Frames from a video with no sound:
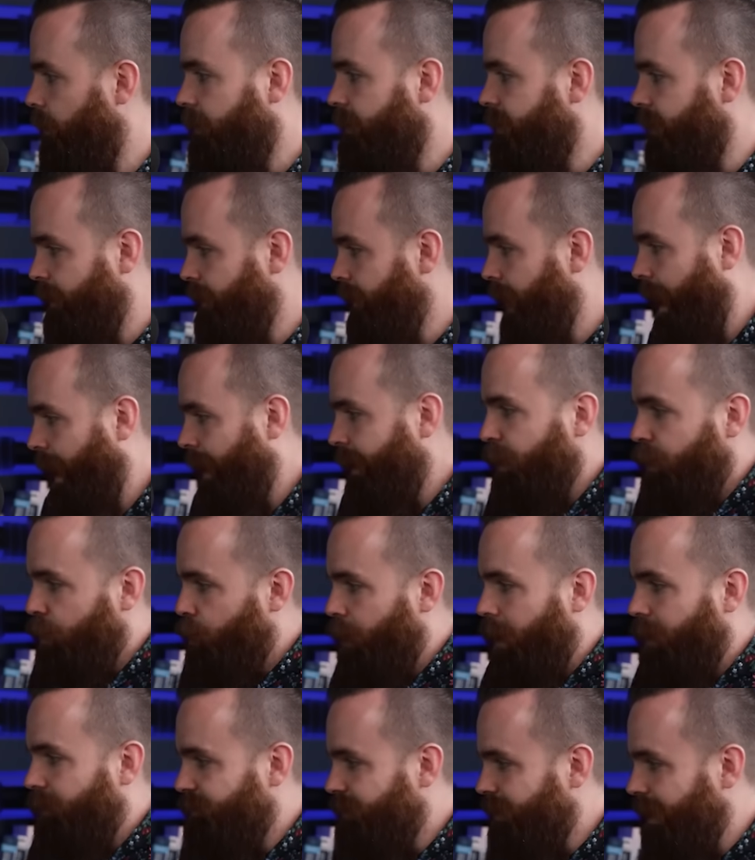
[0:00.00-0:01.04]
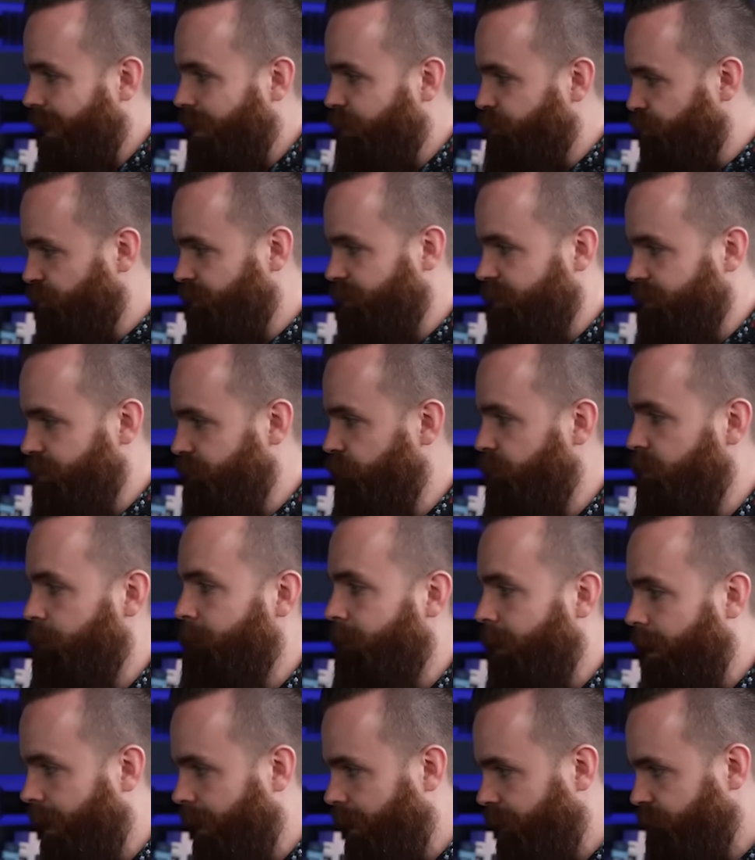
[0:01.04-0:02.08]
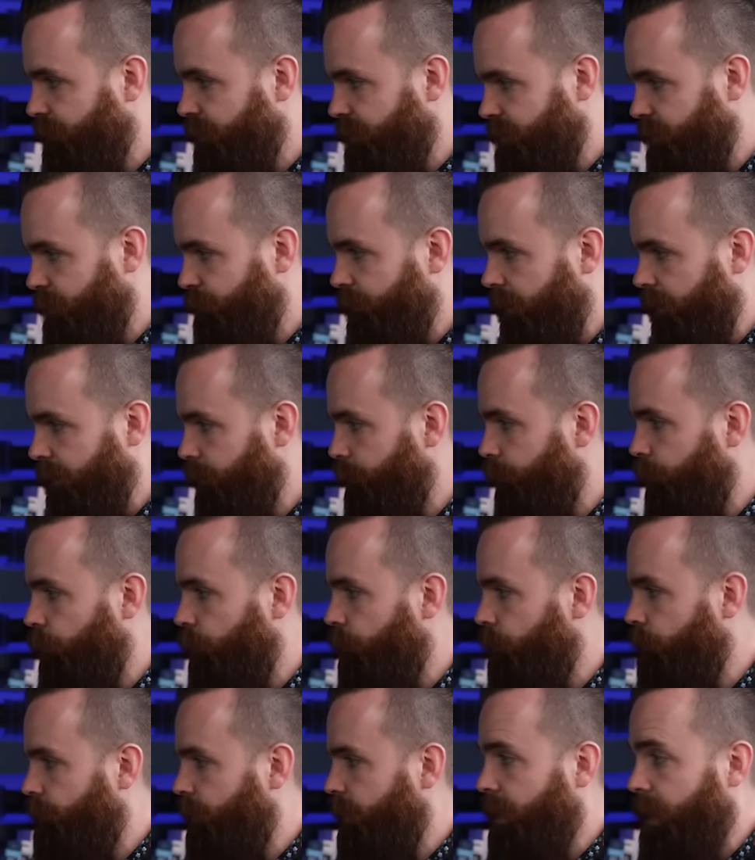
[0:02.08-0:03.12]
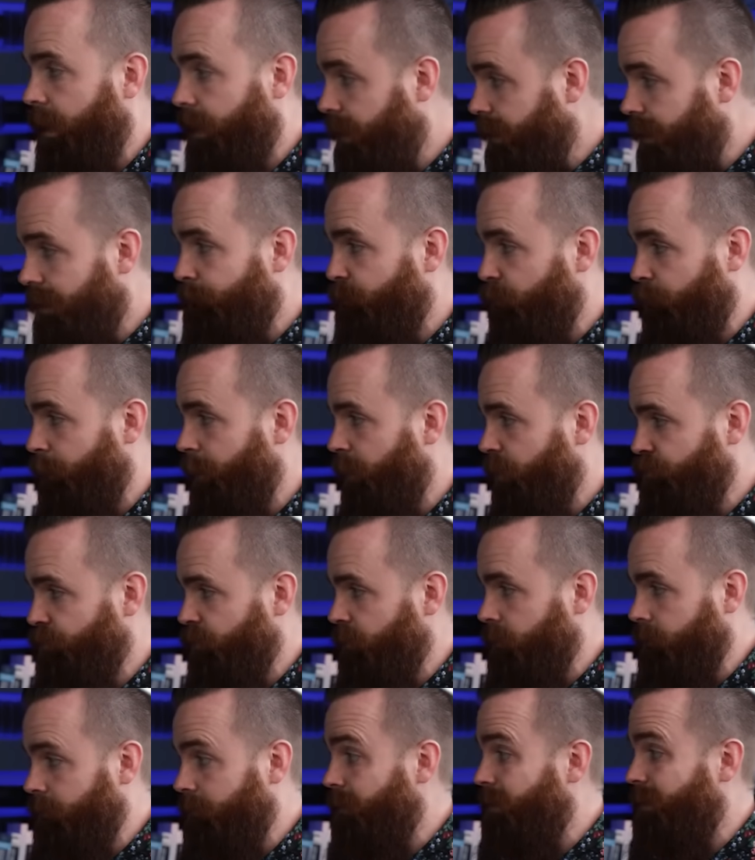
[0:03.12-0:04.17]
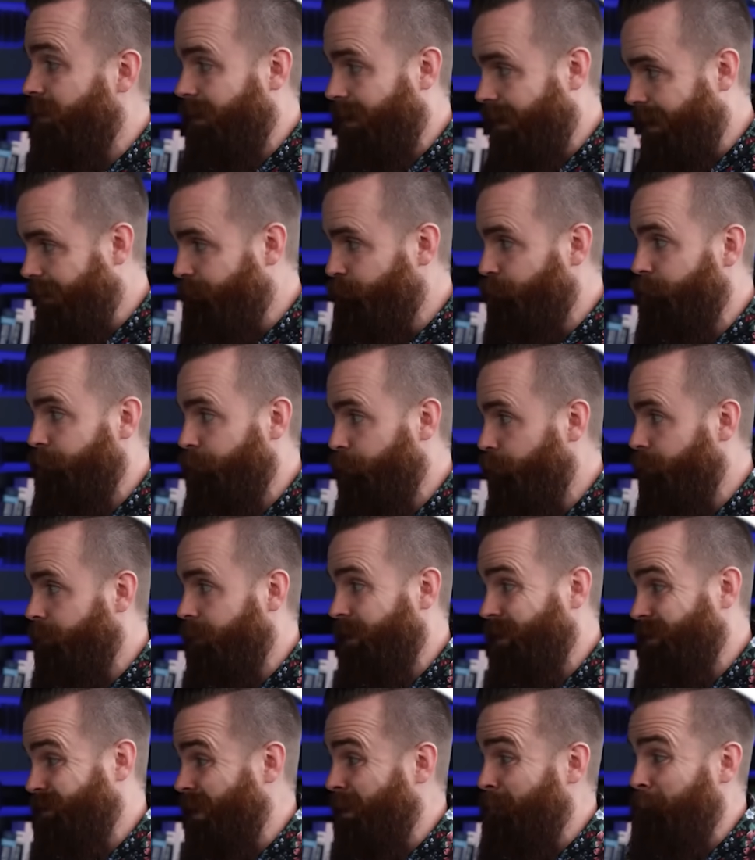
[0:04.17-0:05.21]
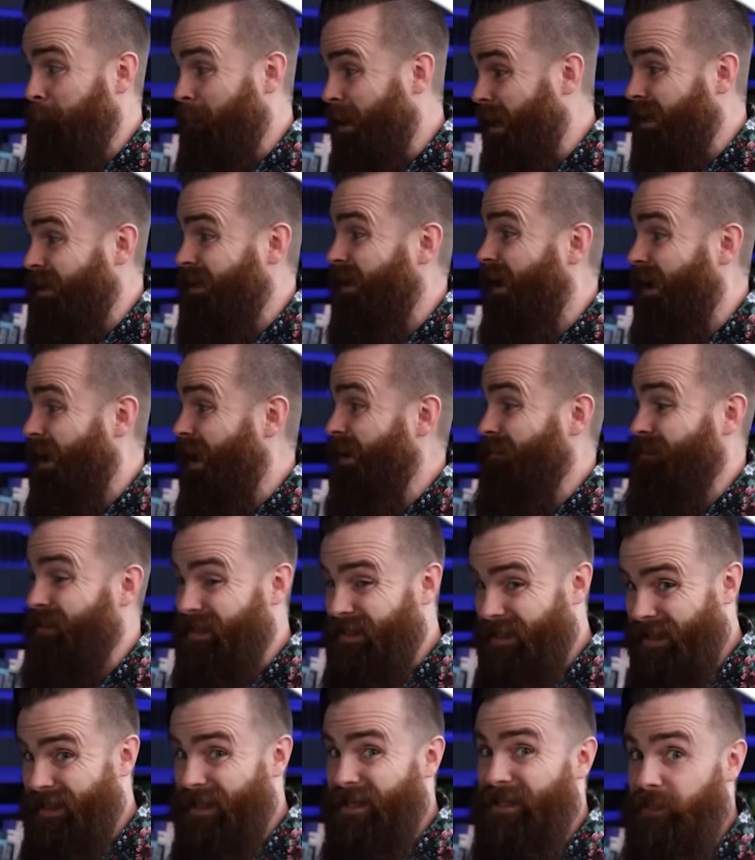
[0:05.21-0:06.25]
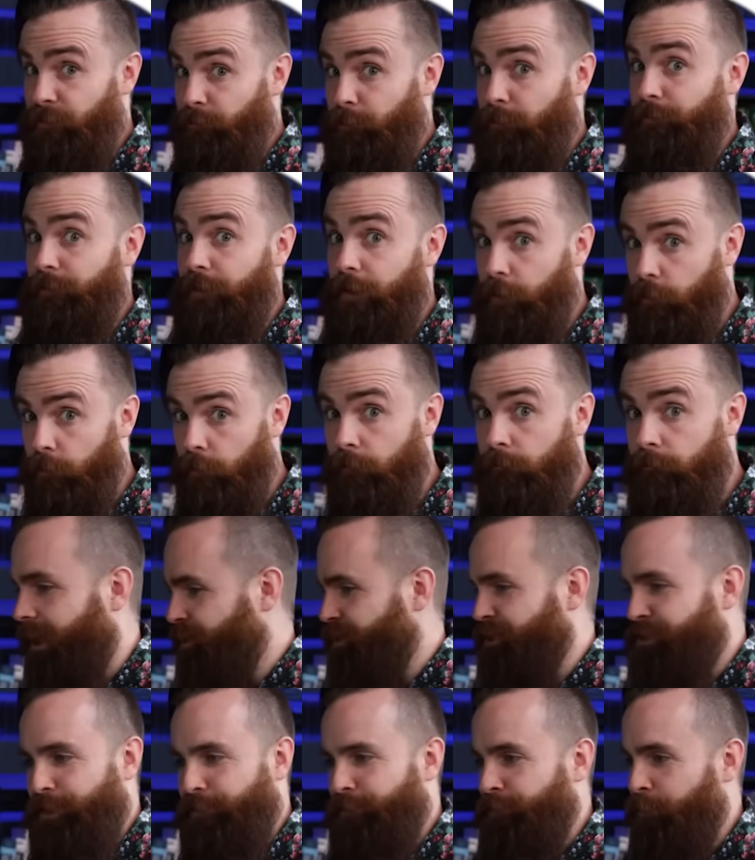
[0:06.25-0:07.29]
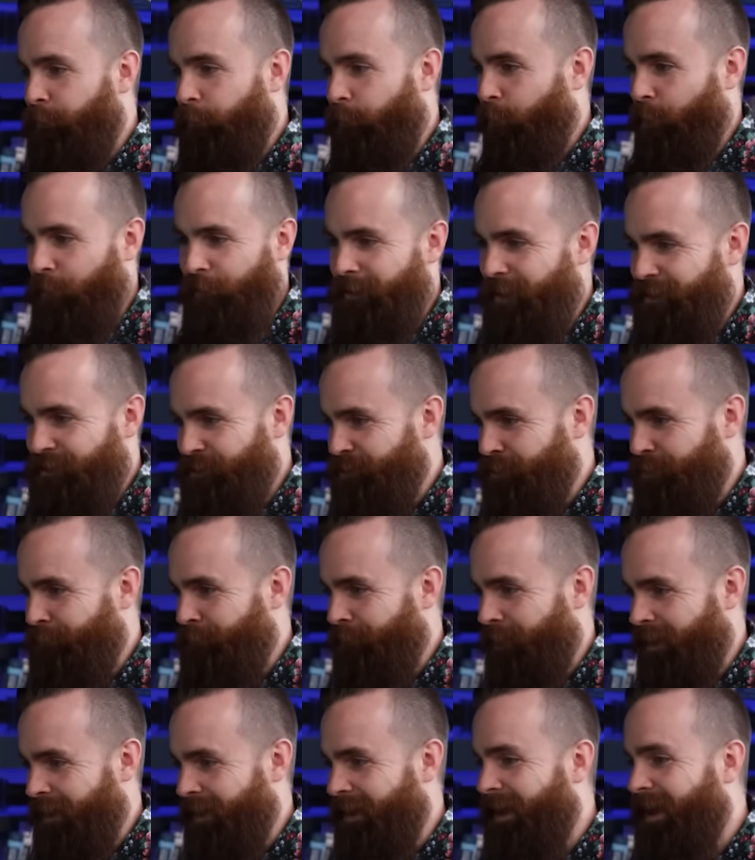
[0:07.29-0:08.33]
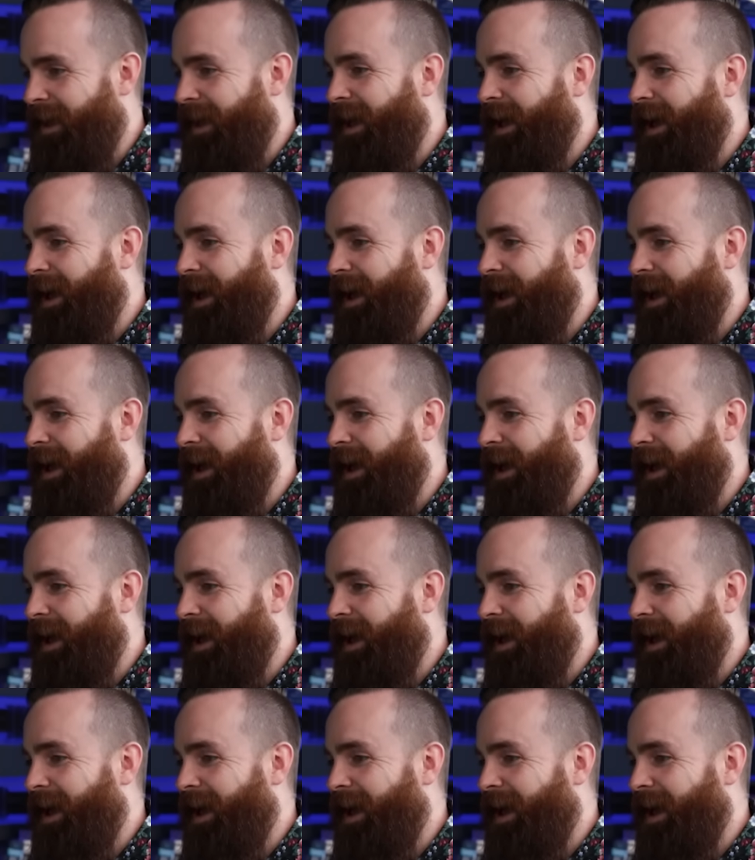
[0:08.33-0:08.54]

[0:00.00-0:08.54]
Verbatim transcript: Again, I don't know how dangerous it is for them to have this available, but any information can reveal things they may not have intended to reveal. And just a few more, these are just fun.